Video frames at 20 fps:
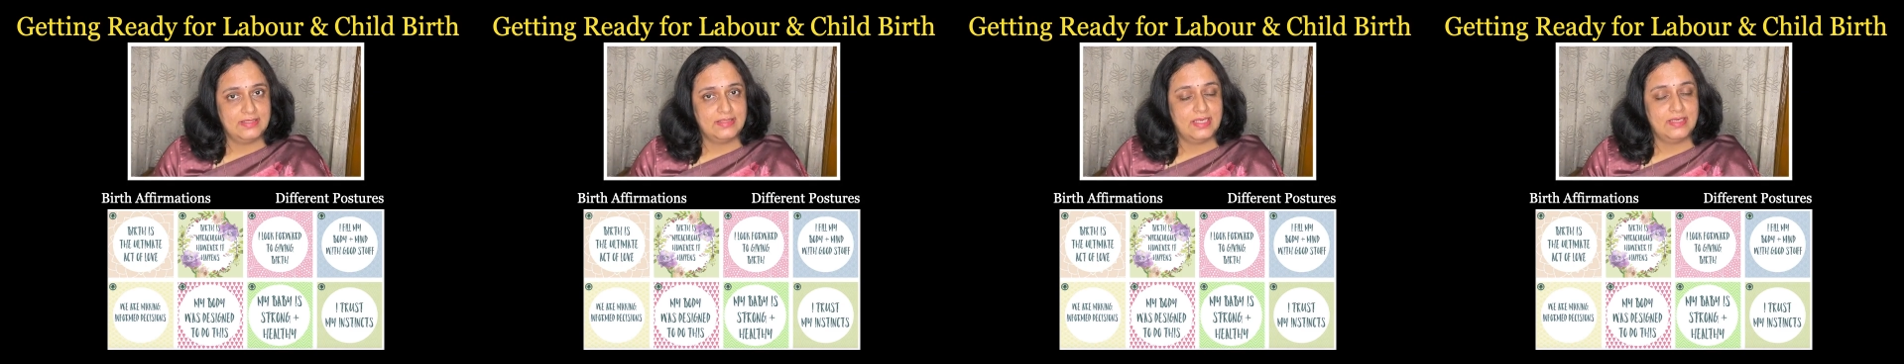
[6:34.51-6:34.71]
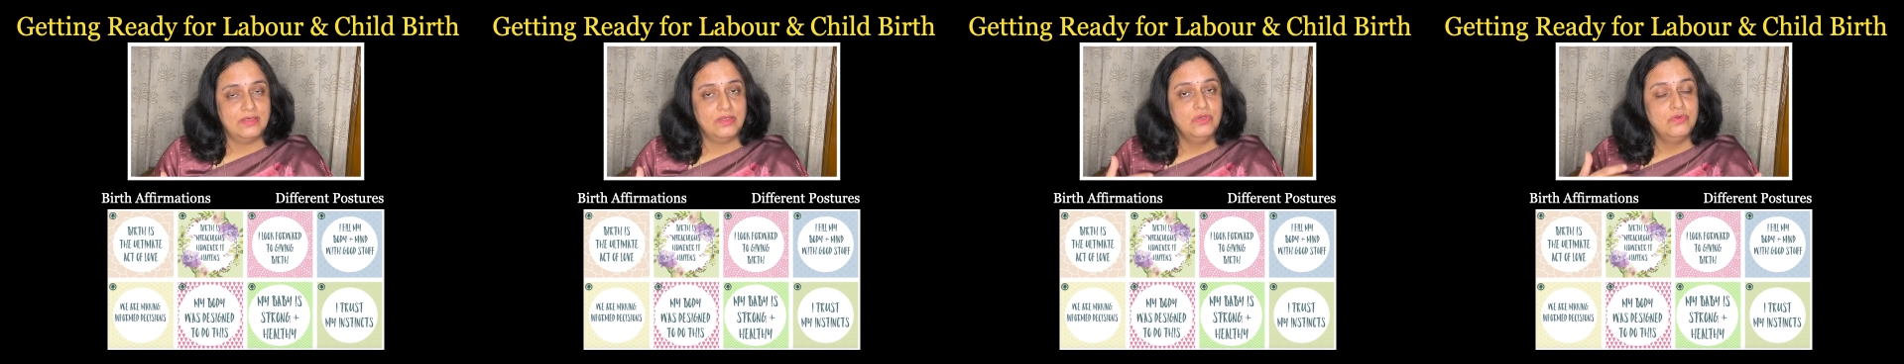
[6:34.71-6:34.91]

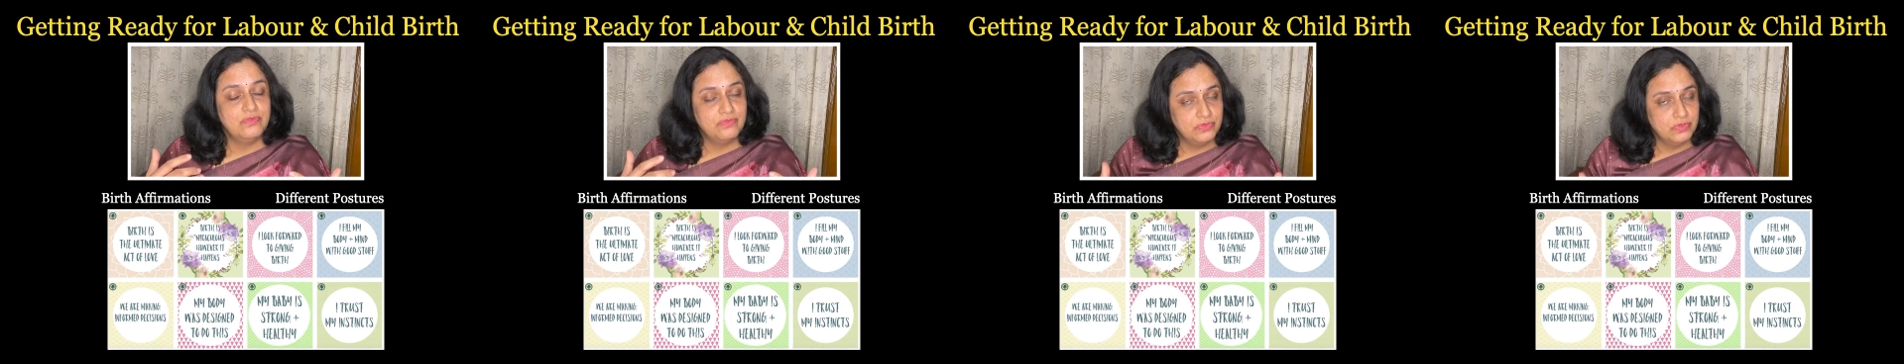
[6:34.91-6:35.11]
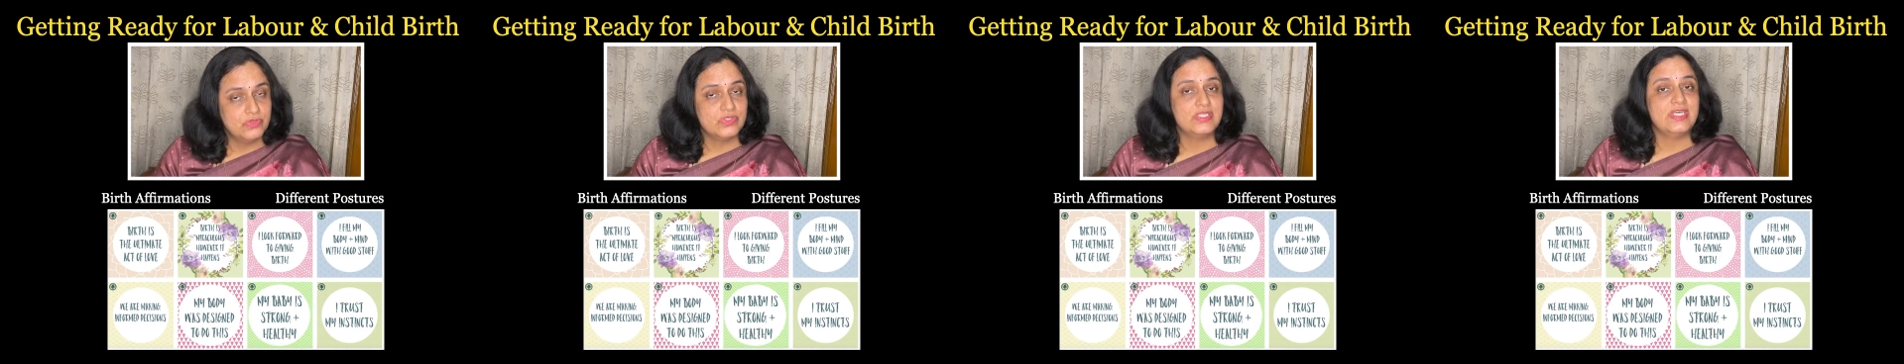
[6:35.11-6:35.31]
And if
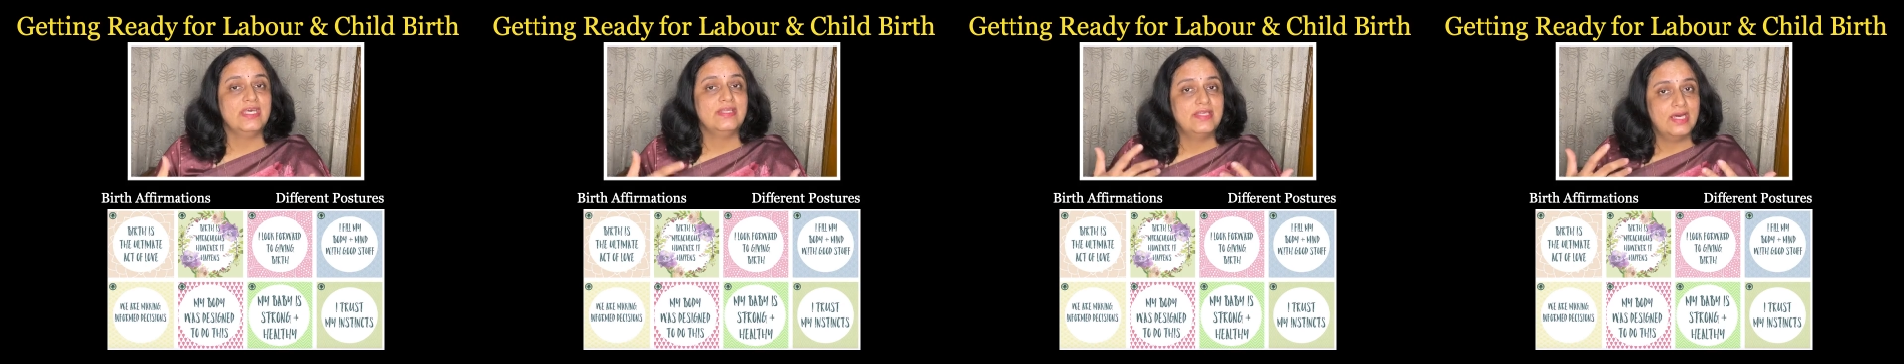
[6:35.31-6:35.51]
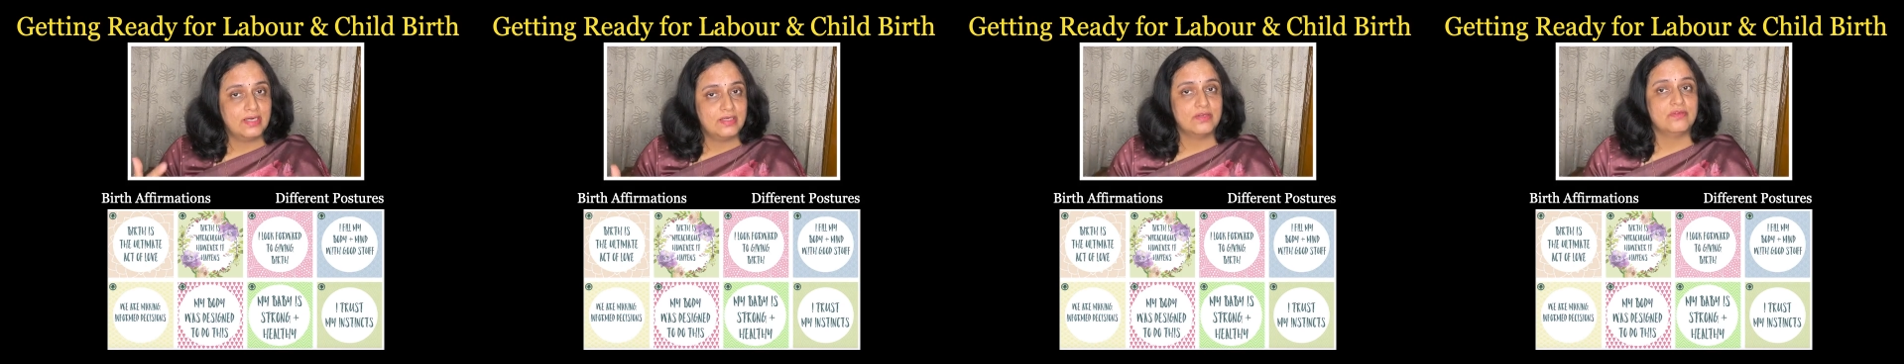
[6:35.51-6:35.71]
you say
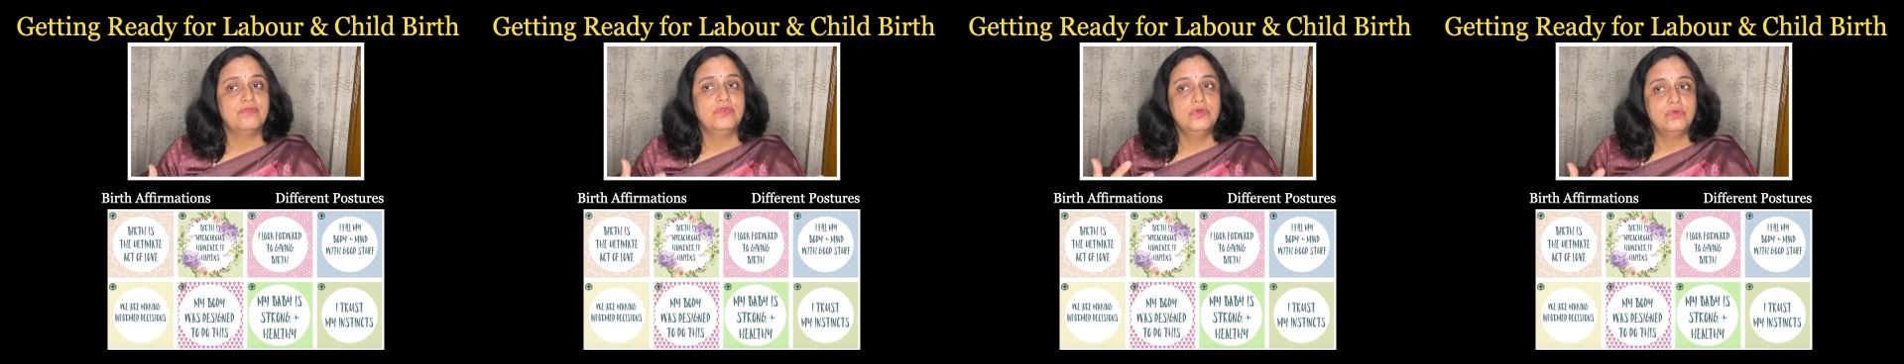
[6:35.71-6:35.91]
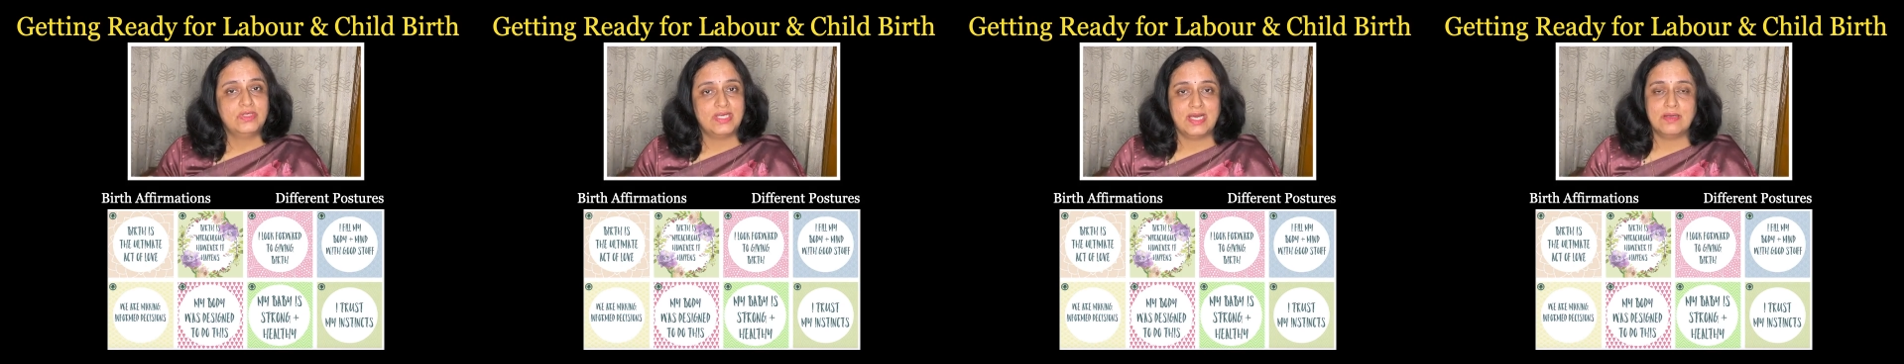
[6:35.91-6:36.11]
that a few
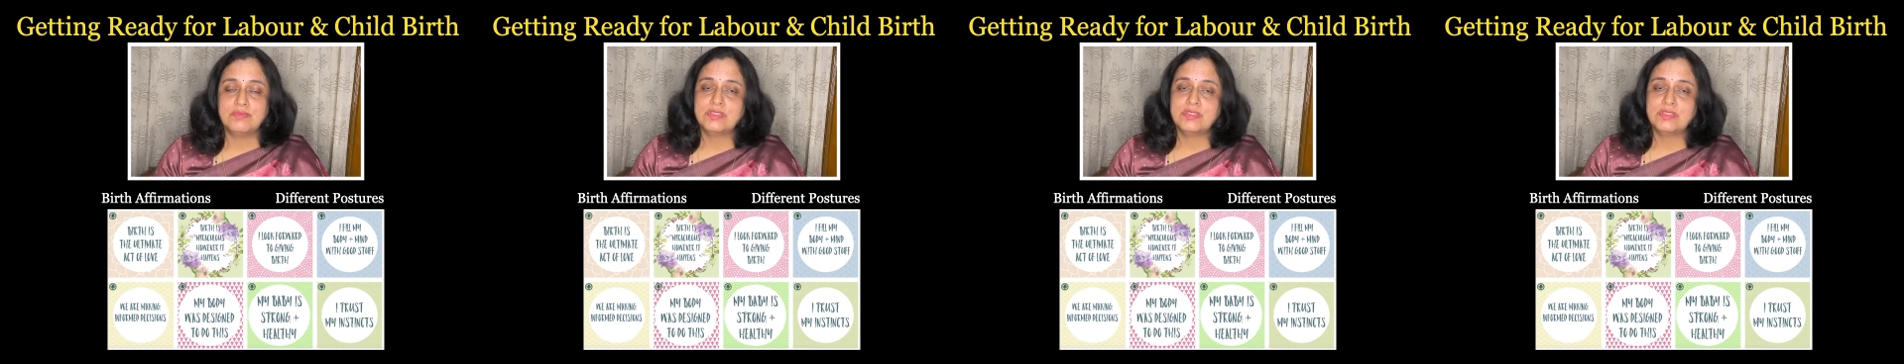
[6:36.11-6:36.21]
times,